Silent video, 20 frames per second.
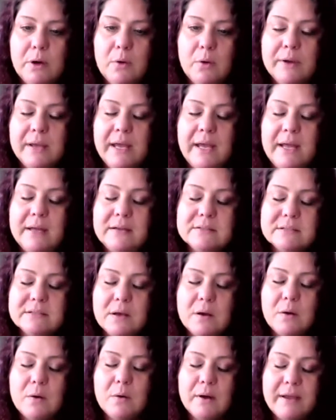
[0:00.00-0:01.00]
Okay,
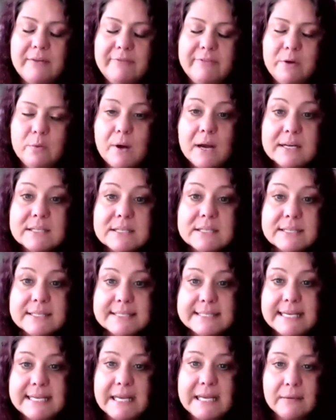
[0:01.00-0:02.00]
so if you want to
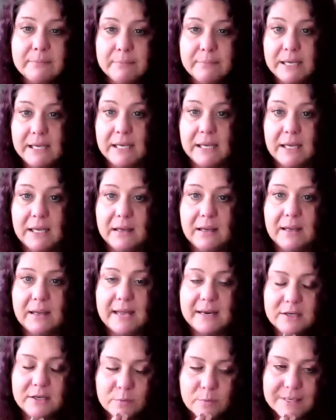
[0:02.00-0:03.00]
see me
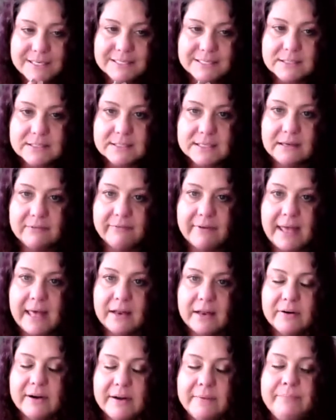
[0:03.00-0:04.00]
and you want to see
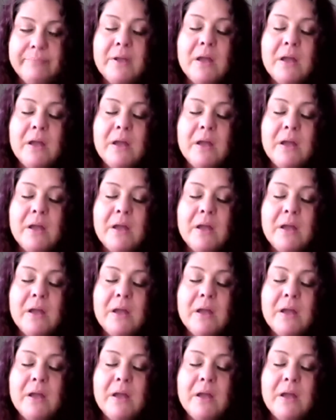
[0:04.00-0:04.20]
Valerie,